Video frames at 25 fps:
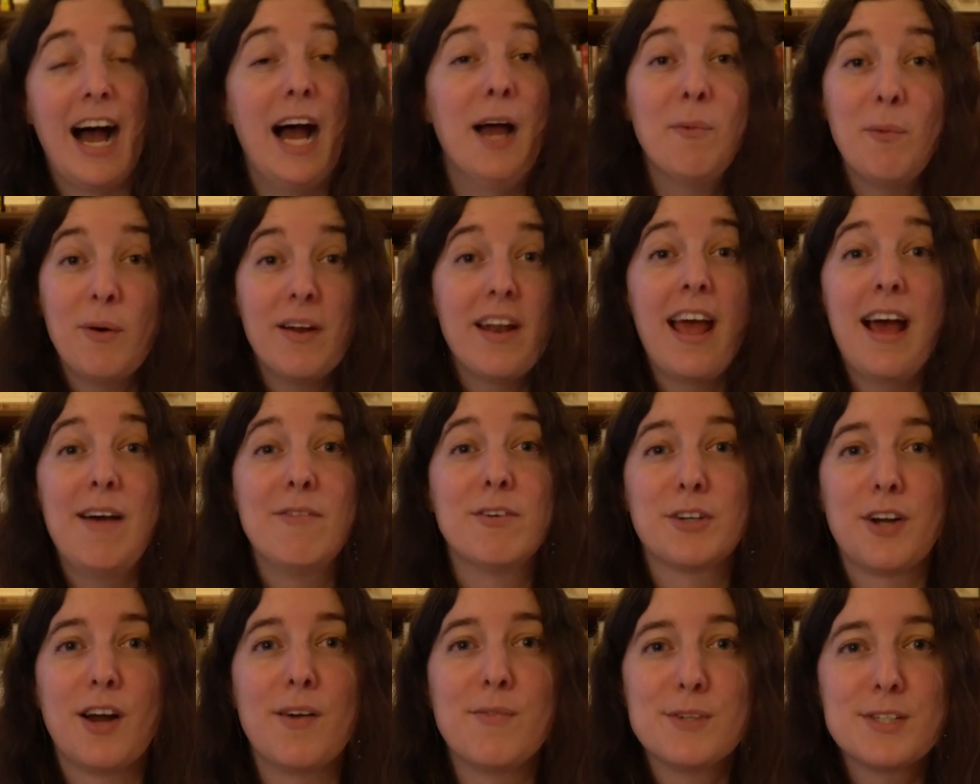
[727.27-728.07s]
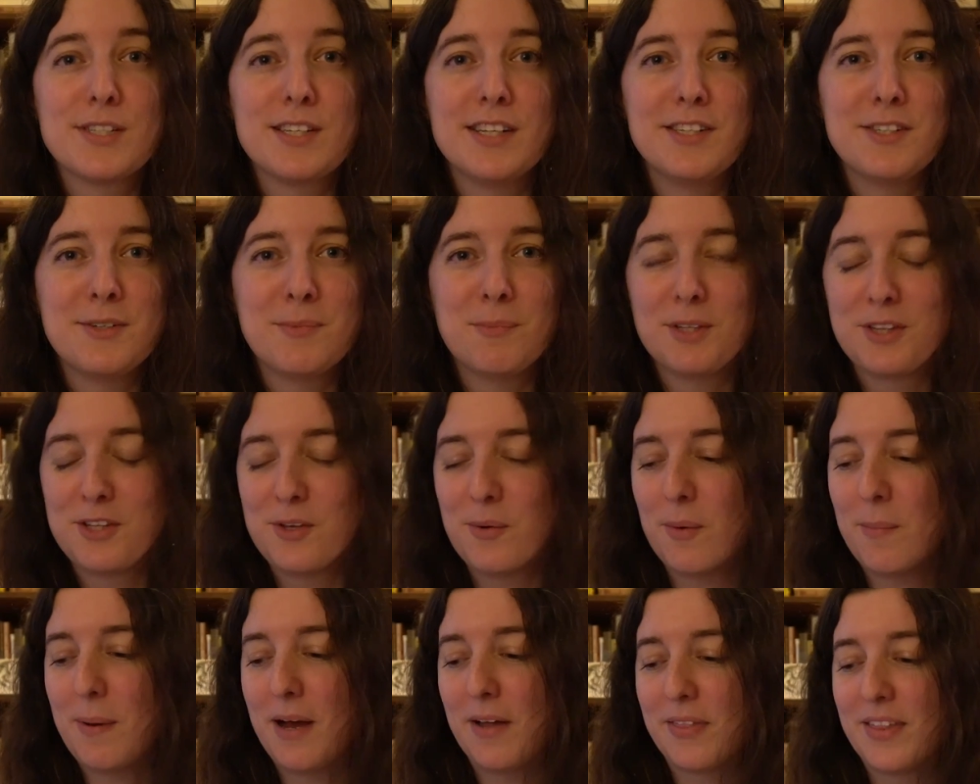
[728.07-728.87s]
I want to have a conversation with
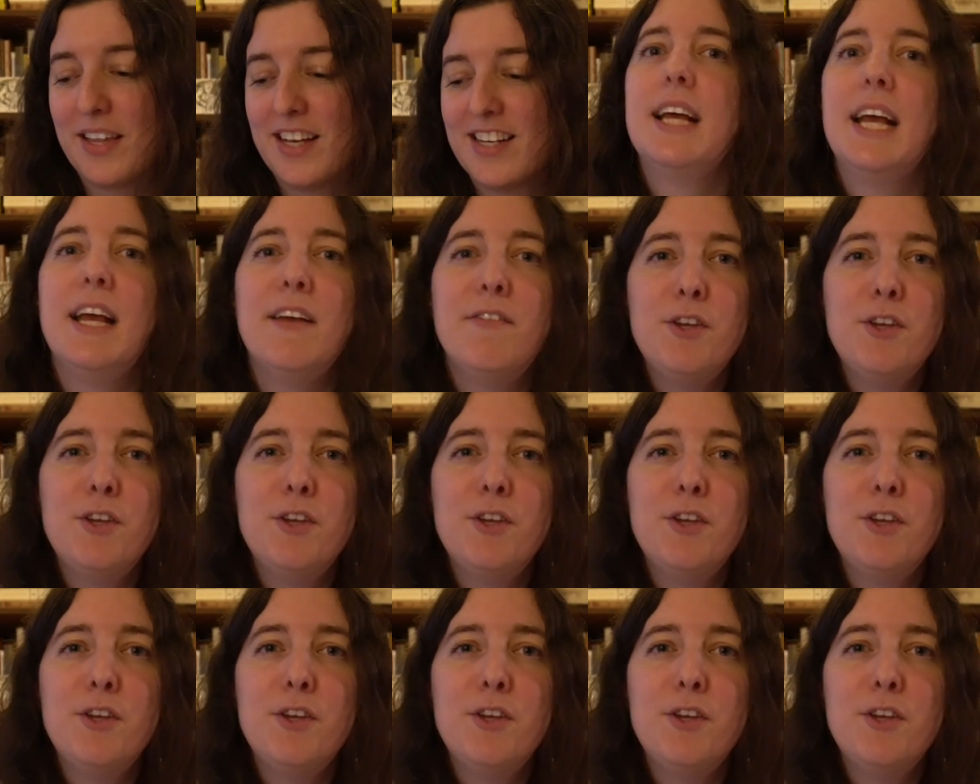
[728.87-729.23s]
you about this.